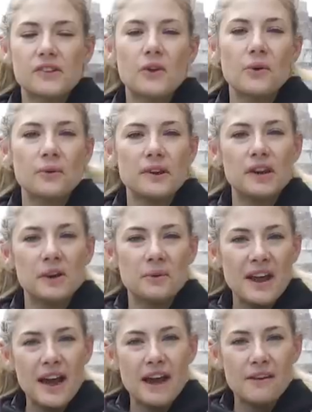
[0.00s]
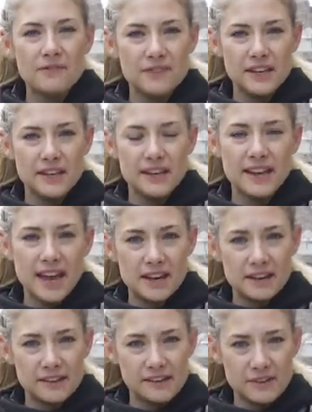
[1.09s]
So here we have the
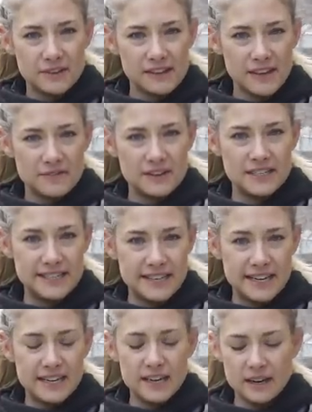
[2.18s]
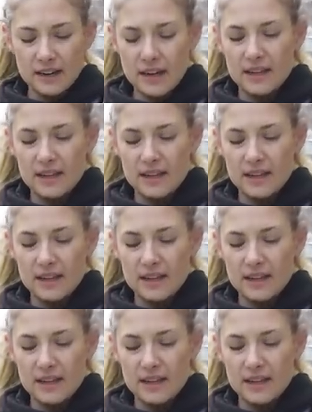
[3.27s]
Canon 77D.